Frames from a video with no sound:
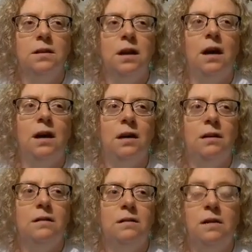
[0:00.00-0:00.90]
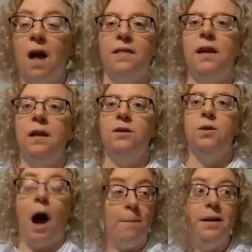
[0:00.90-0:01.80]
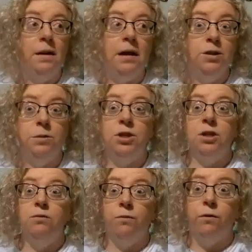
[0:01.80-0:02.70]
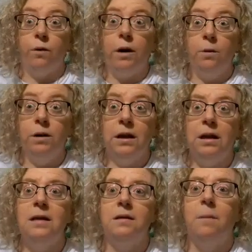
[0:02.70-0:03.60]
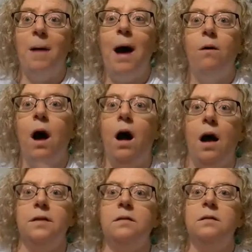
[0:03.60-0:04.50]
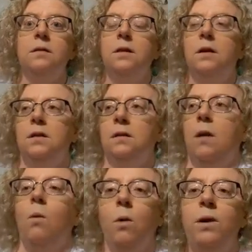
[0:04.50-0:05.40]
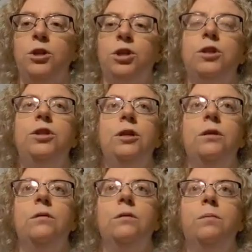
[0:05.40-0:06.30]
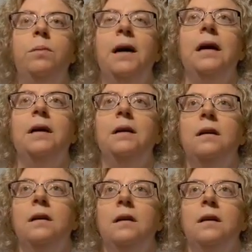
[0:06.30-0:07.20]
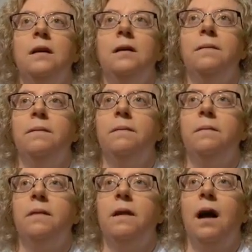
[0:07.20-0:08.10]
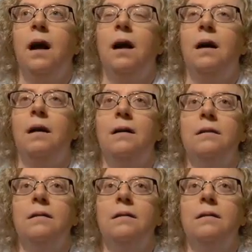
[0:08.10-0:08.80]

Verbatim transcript: Uh, not that into I mean intuition frequently is about us. It's like what we should do, but uh,